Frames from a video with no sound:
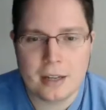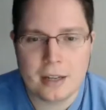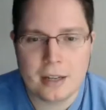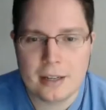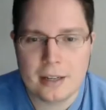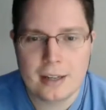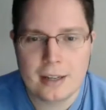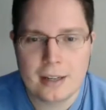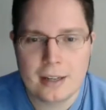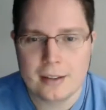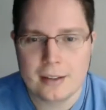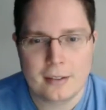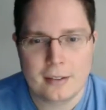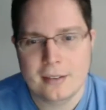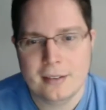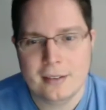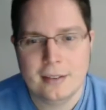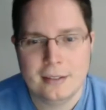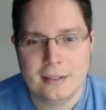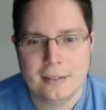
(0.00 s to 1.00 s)
can't,
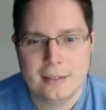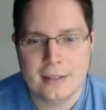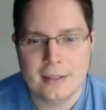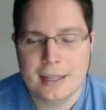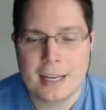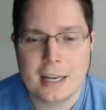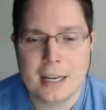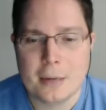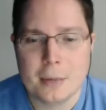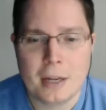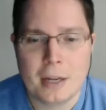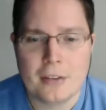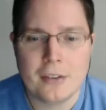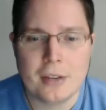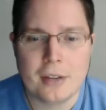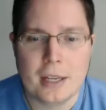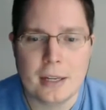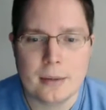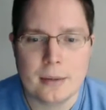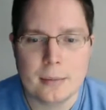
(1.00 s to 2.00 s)
I can't imagine
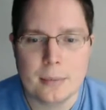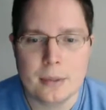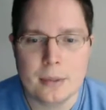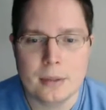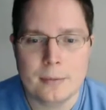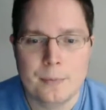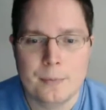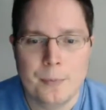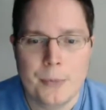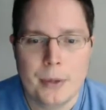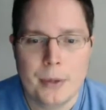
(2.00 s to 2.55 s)
that. But yeah,